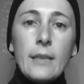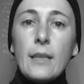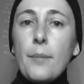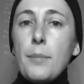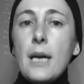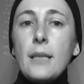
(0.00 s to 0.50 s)

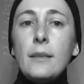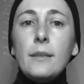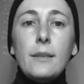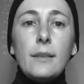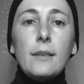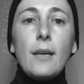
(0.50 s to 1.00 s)

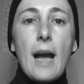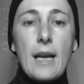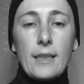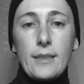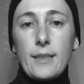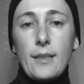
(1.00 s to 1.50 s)
Damian didn't
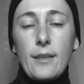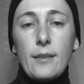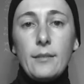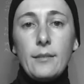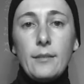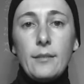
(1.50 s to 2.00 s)
answer.
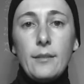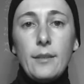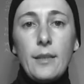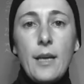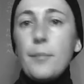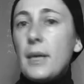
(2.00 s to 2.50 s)

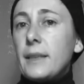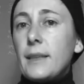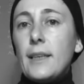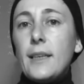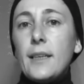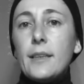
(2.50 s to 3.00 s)

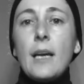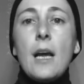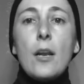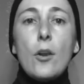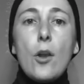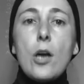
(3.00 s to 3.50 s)
Beatrice
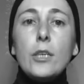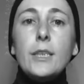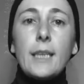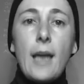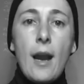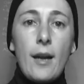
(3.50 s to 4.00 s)

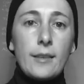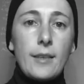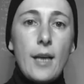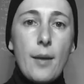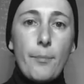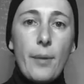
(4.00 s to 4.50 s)
lost her
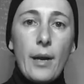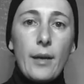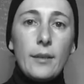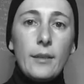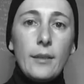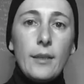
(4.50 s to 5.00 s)
temper
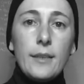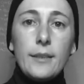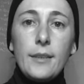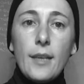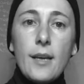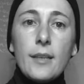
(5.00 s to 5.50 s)

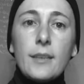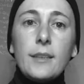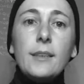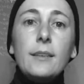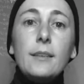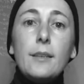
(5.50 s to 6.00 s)

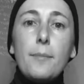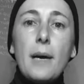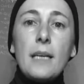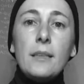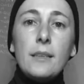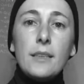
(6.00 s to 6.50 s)
yanked the
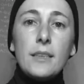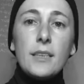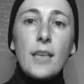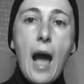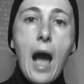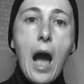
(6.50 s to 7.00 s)
bandage
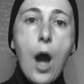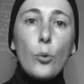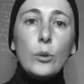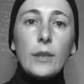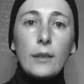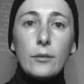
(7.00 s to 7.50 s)

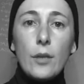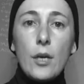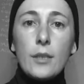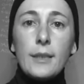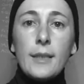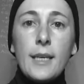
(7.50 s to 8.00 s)
out and
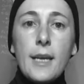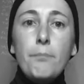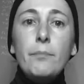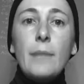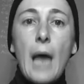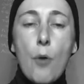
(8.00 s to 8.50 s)
knocked
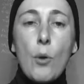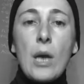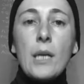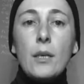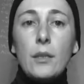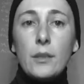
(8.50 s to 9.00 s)
him down
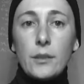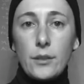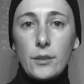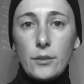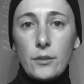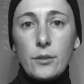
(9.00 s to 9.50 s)

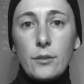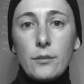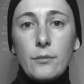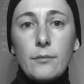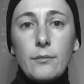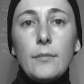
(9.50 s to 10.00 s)
unconscious.
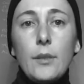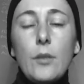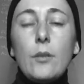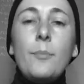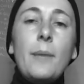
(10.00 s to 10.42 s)
Look,